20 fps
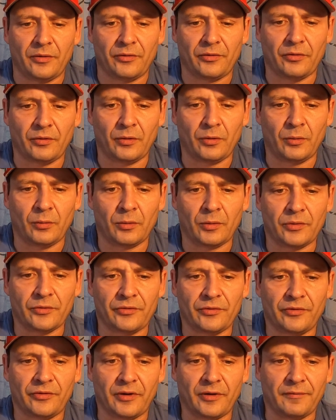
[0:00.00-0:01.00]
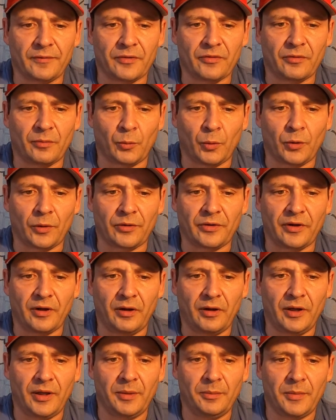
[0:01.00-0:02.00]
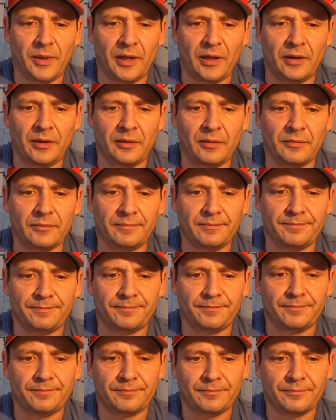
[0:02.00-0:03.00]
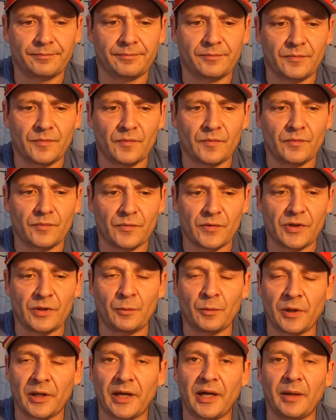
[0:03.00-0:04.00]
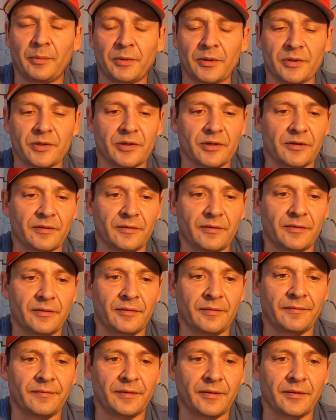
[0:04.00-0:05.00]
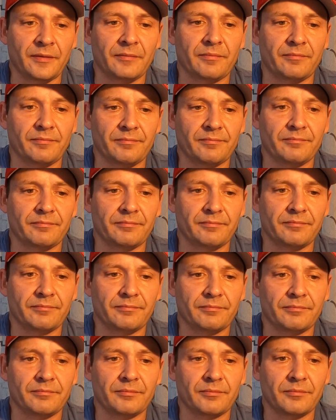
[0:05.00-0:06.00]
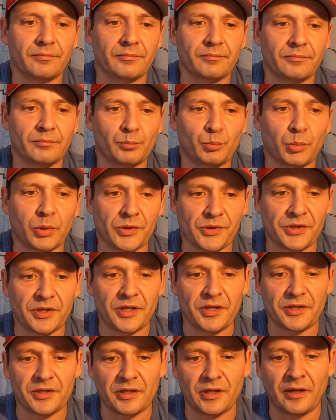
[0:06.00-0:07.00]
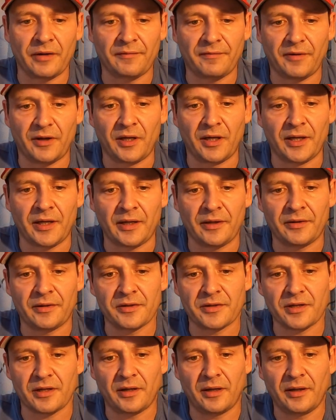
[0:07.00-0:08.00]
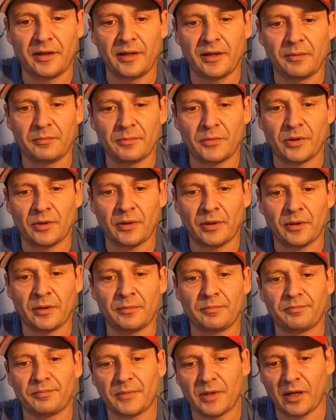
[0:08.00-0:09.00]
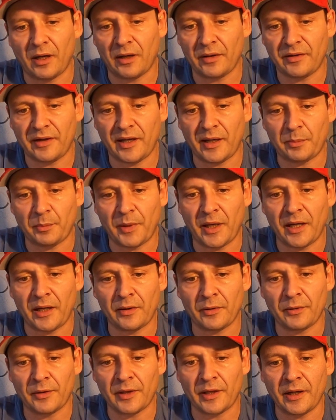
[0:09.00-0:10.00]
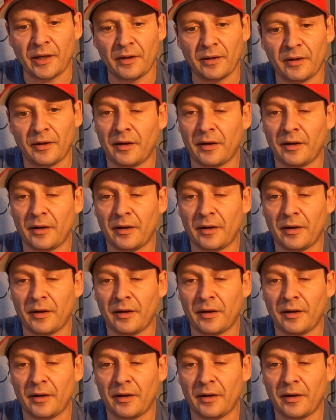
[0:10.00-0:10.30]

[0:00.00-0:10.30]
So we'll just give it some more time and see what happens. If it persists on falling at the sky, I'm gonna contact Banggood again.